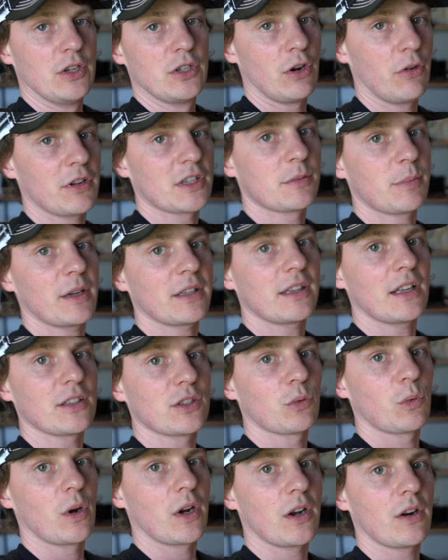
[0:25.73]
Don't expect
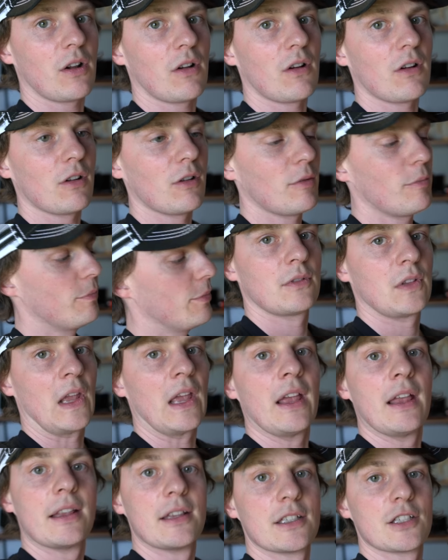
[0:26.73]
that to work at all.
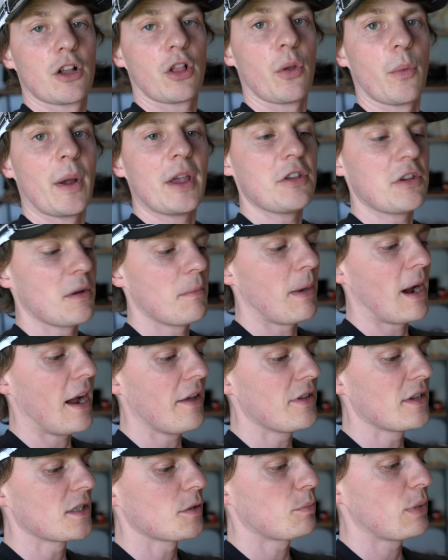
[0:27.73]
It's the only way you can
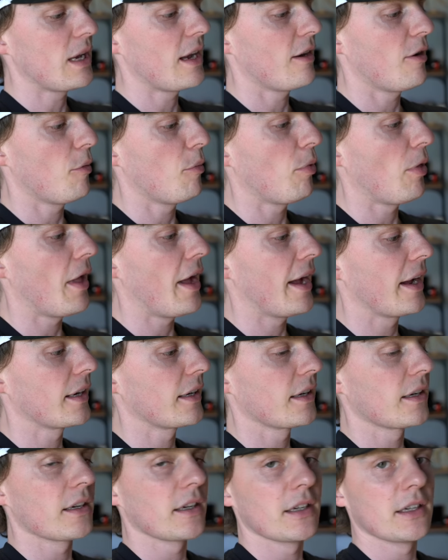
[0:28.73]
buy these piano
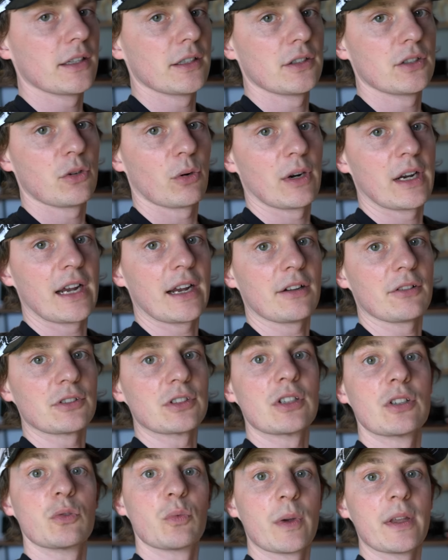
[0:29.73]
black uh, door
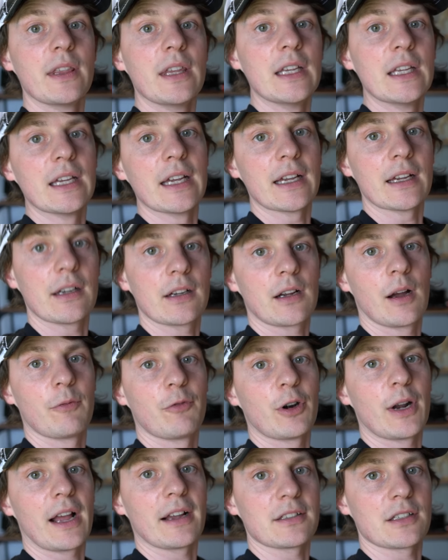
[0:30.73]
handles is with the
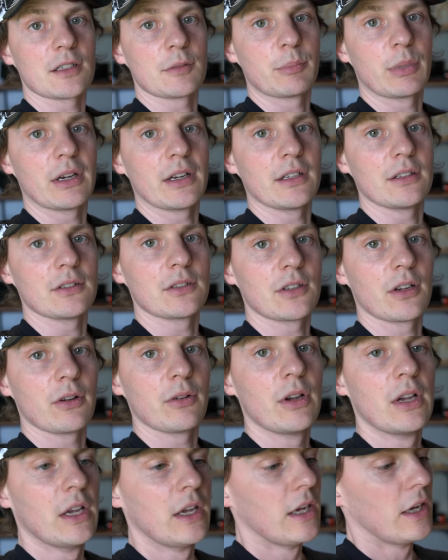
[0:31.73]
comfort access button. So
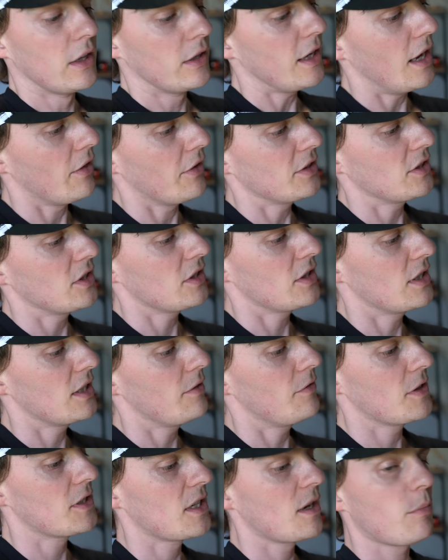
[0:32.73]
yeah, let's just see
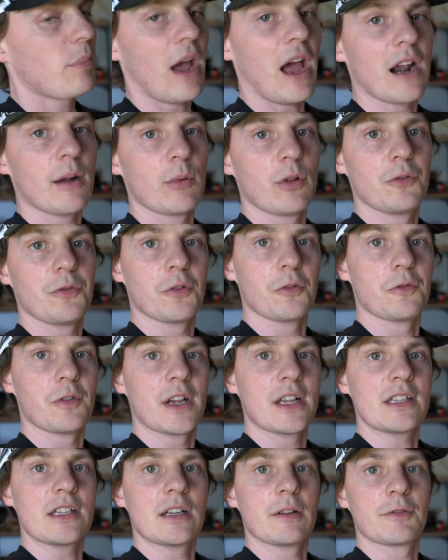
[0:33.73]
if it's compatible, if it
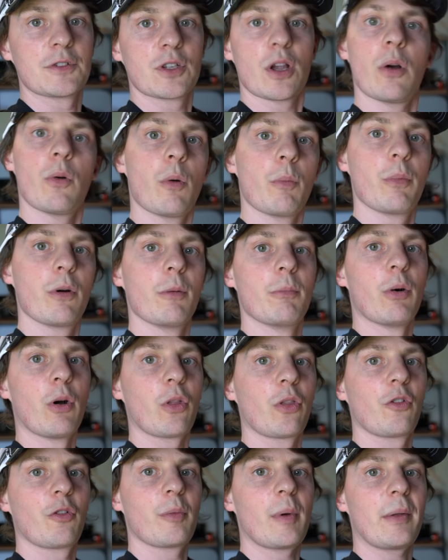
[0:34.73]
fits, and if so, we'll put
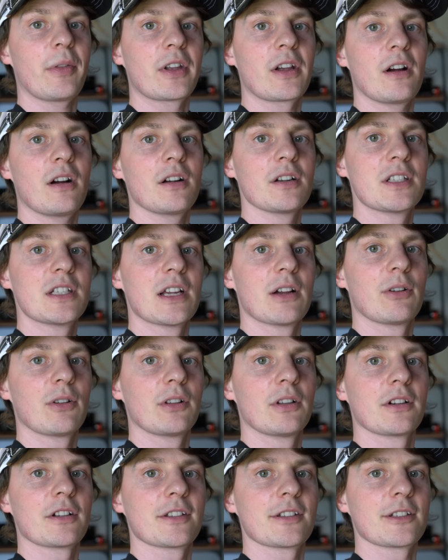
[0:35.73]
both of them on the car and see how
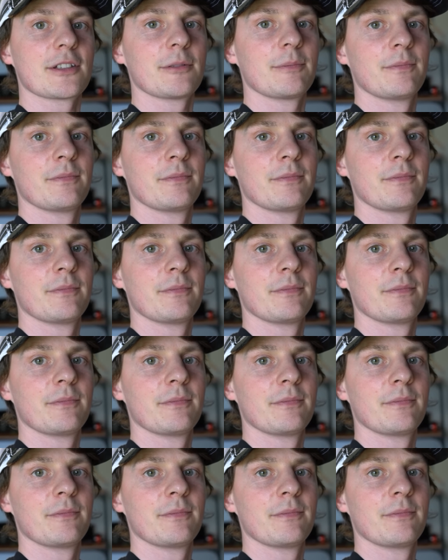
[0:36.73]
it looks.